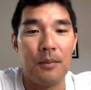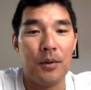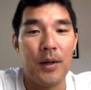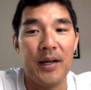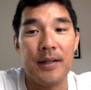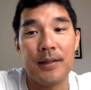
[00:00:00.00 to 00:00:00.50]

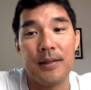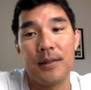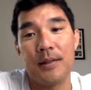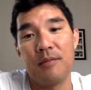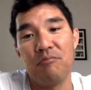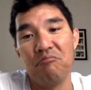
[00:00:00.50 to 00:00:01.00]

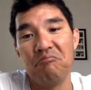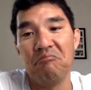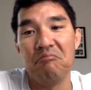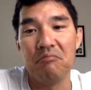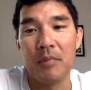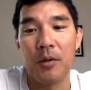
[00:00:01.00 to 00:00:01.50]
price
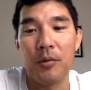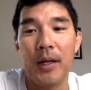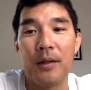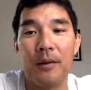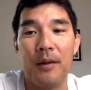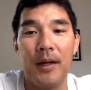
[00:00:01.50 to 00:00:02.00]
mm,
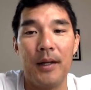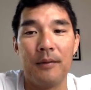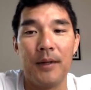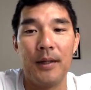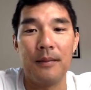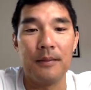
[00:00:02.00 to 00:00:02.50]
greater than,
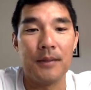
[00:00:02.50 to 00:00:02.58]
right?